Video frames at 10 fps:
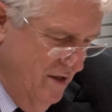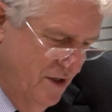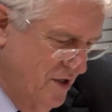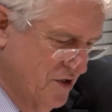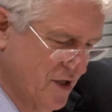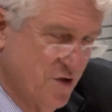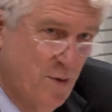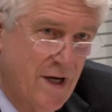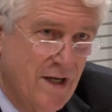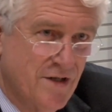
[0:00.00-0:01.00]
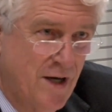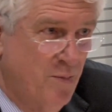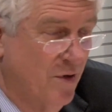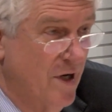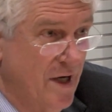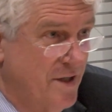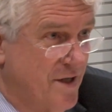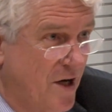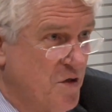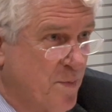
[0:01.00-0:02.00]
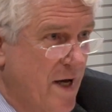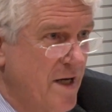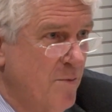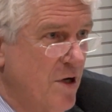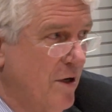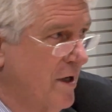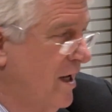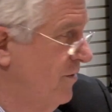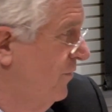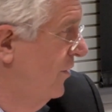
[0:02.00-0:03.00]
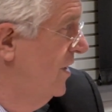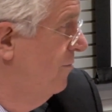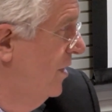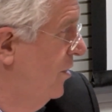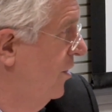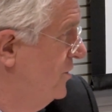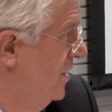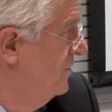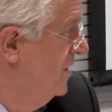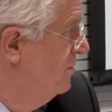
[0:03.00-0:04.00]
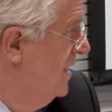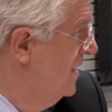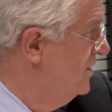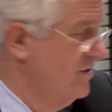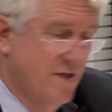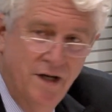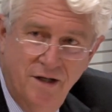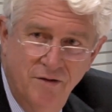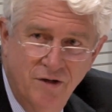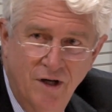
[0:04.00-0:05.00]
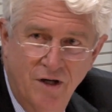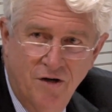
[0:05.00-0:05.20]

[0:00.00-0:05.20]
This is just one example. It's now spreading beyond California, where you also have some tax incentives,